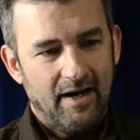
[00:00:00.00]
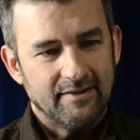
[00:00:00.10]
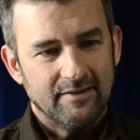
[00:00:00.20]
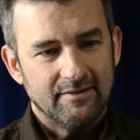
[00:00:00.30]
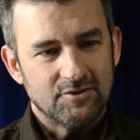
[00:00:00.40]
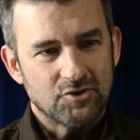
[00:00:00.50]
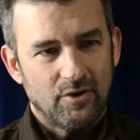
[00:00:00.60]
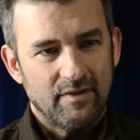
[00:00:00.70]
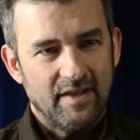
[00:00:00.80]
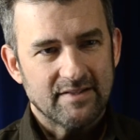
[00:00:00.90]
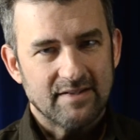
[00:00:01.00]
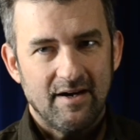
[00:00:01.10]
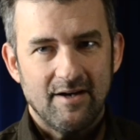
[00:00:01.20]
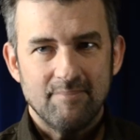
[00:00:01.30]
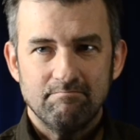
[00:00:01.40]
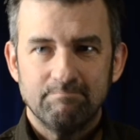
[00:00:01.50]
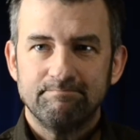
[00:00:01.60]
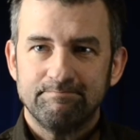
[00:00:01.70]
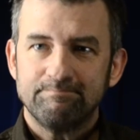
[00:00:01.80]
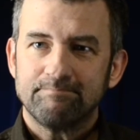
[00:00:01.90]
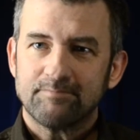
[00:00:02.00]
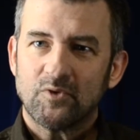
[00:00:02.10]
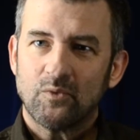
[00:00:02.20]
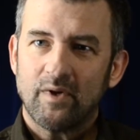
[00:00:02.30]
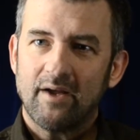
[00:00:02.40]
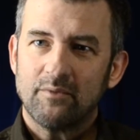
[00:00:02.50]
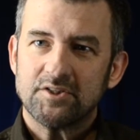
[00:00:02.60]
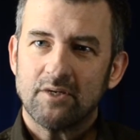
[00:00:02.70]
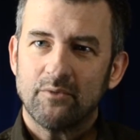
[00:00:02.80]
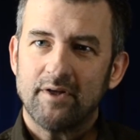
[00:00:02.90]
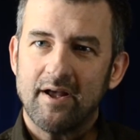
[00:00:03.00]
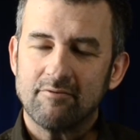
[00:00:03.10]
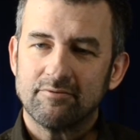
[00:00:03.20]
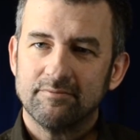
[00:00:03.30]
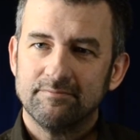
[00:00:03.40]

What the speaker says: I didn't enjoy that time the way I wish I would have.